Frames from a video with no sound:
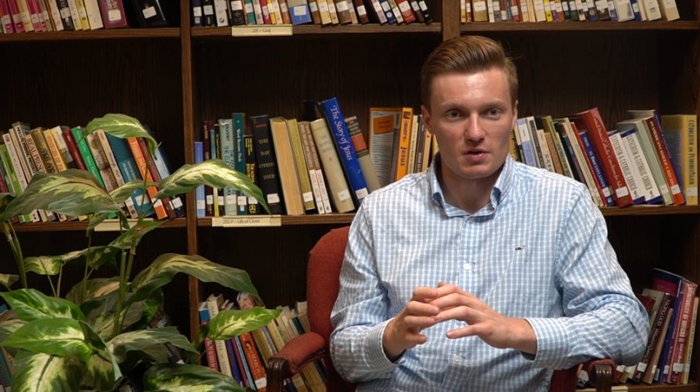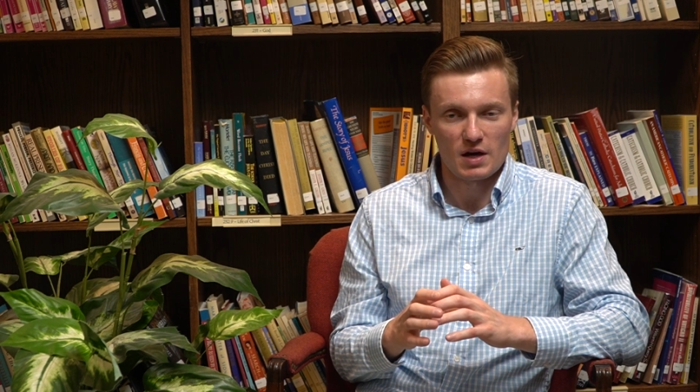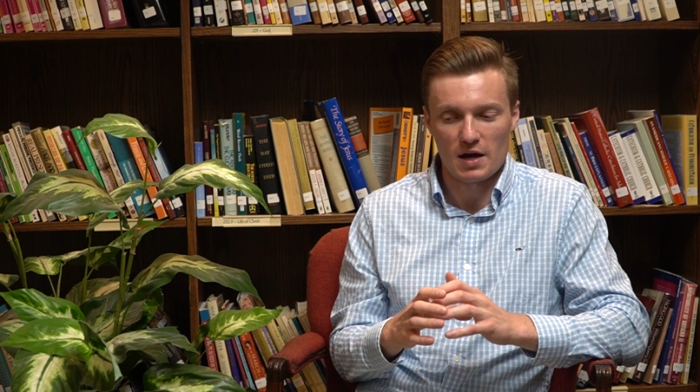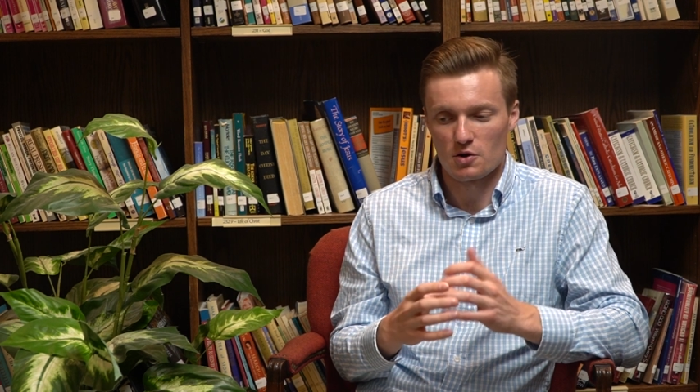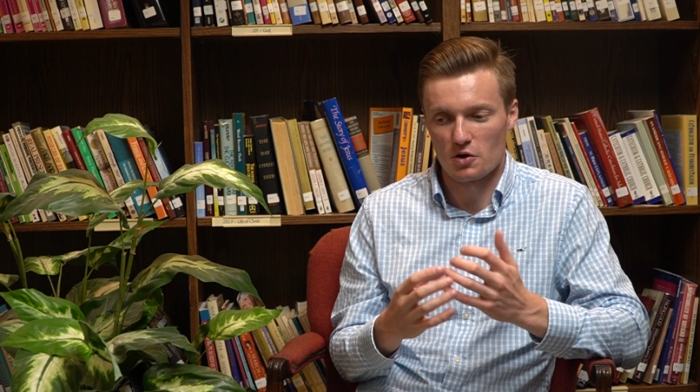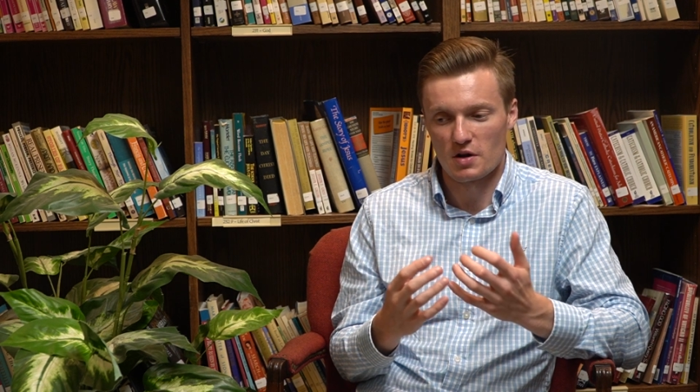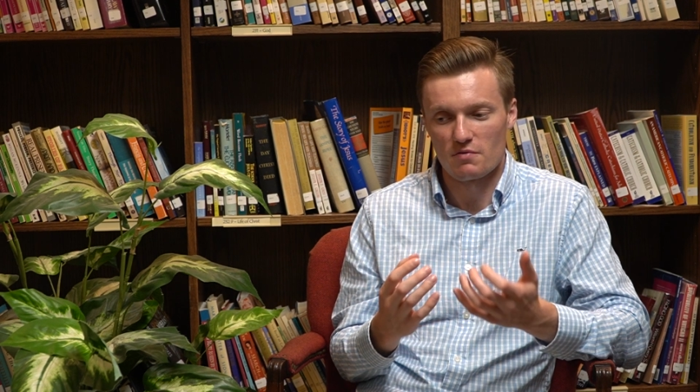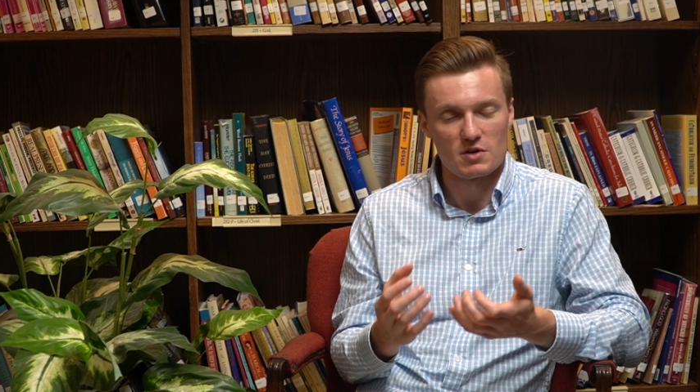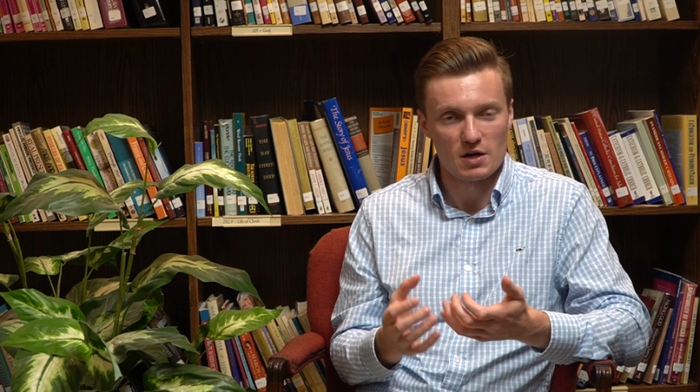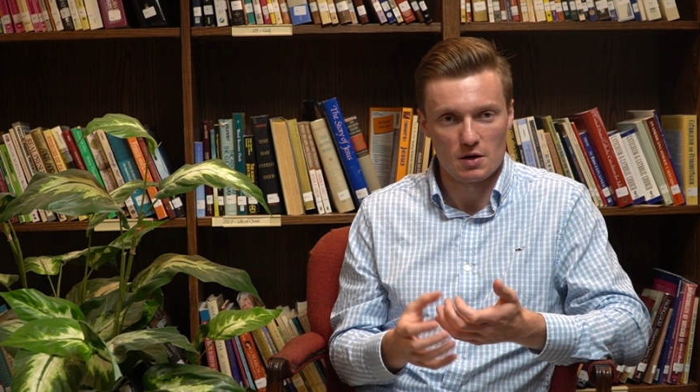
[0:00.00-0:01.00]
Like, I couldn't
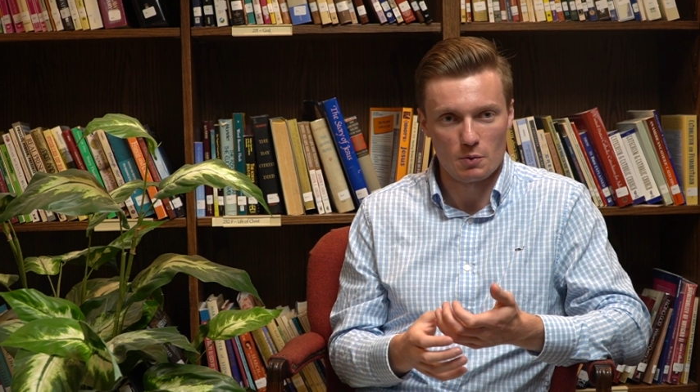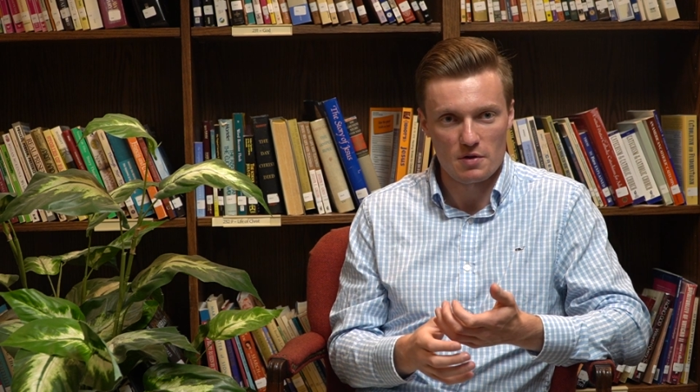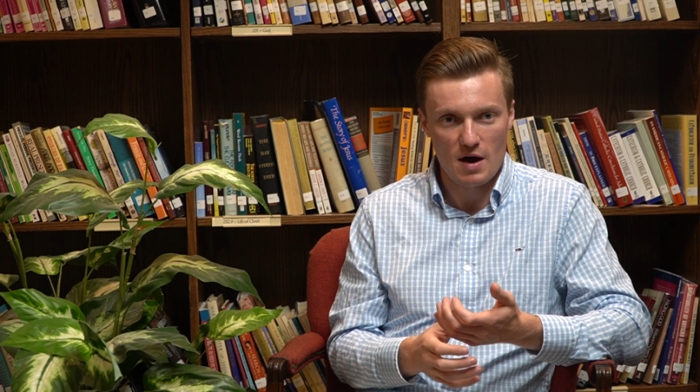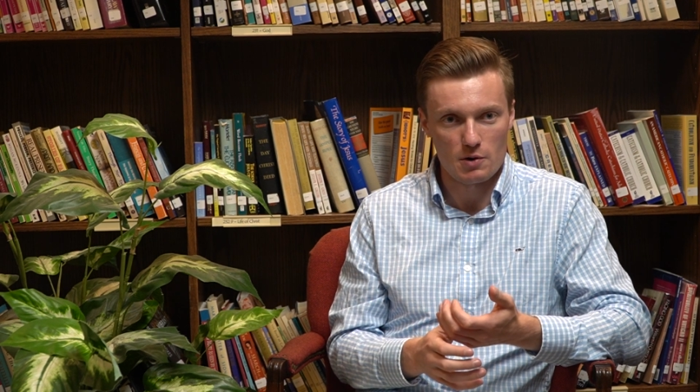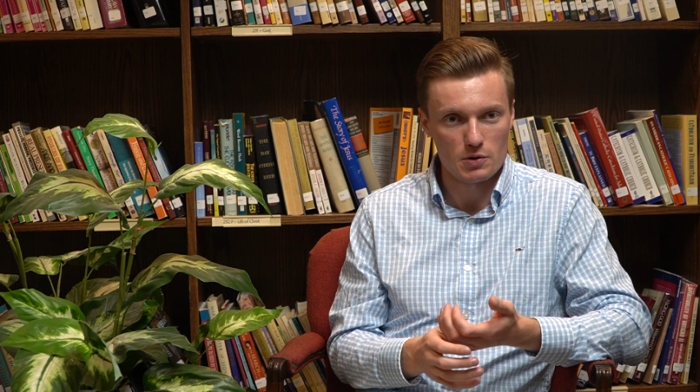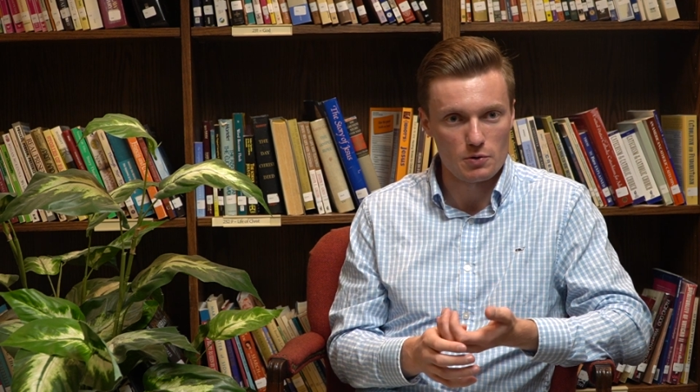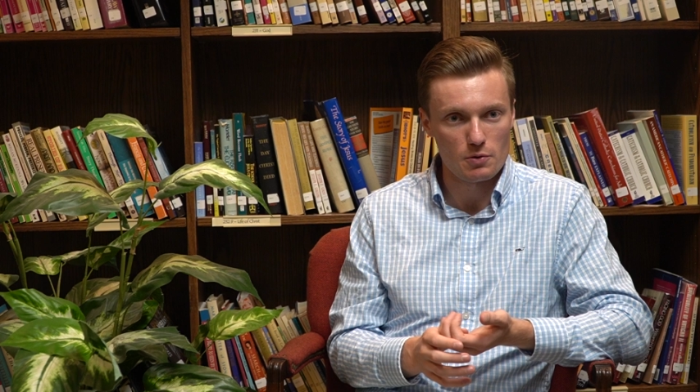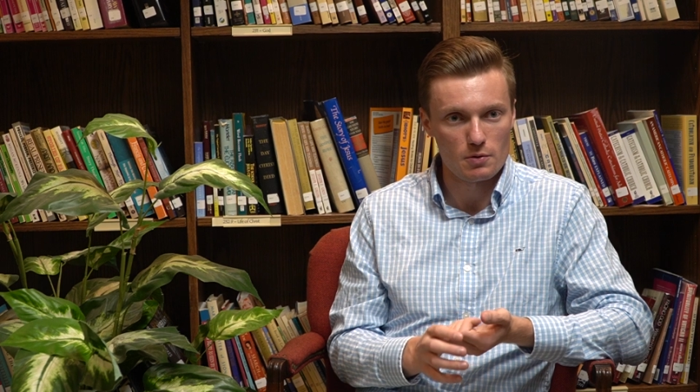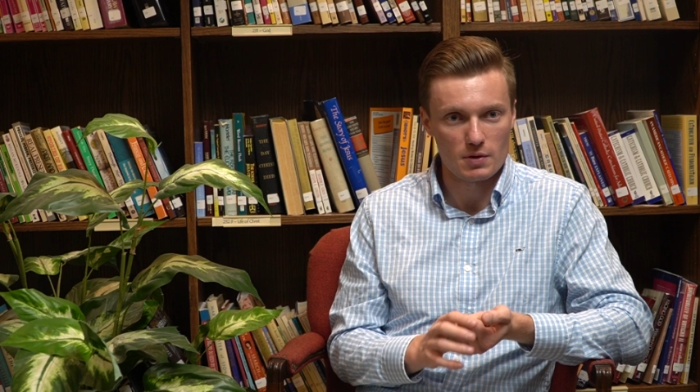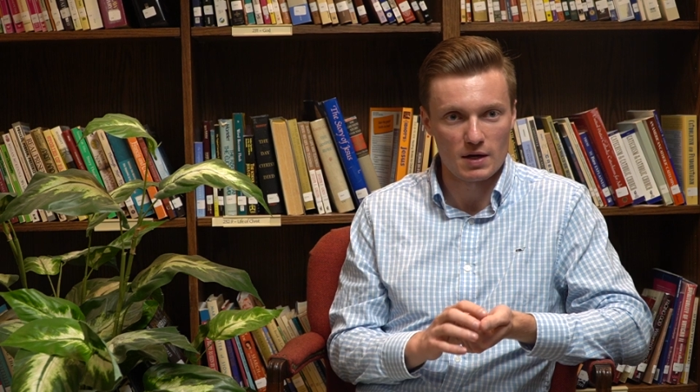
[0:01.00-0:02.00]
have done it without you,